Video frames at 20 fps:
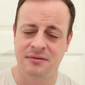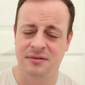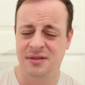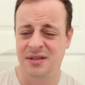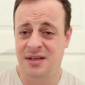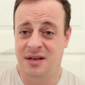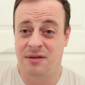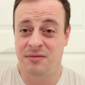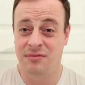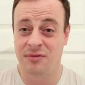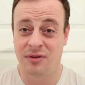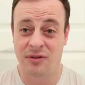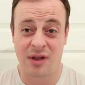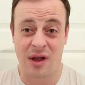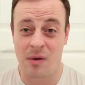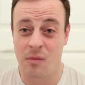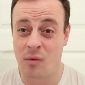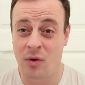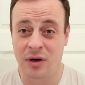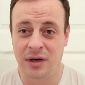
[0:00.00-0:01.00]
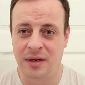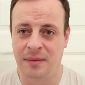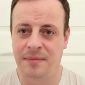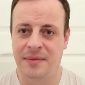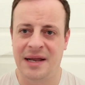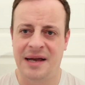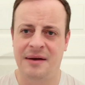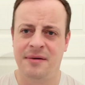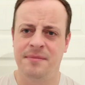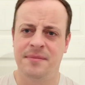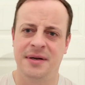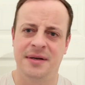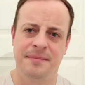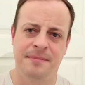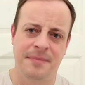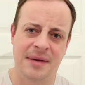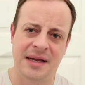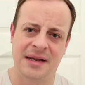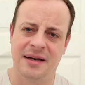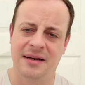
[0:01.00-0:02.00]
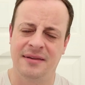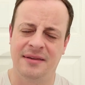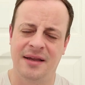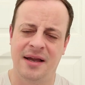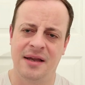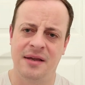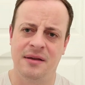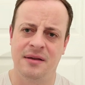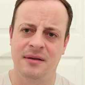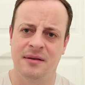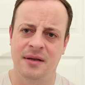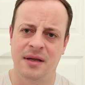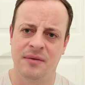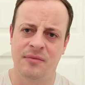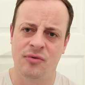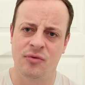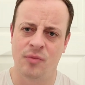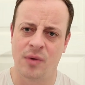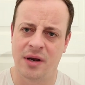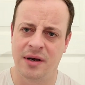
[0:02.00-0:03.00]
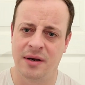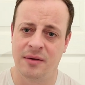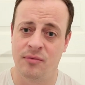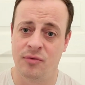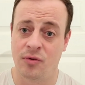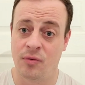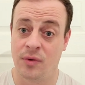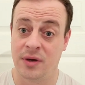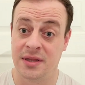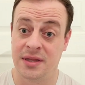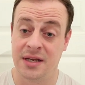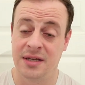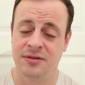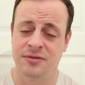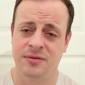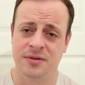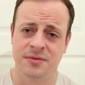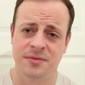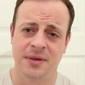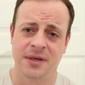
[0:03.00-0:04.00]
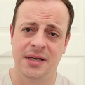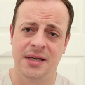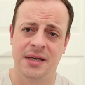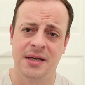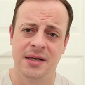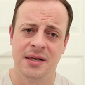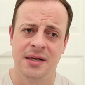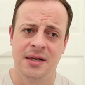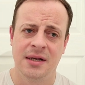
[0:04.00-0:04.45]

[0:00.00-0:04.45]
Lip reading: You know, not that I want him now, but back in the day, he was one that was always linked to us, wasn't he?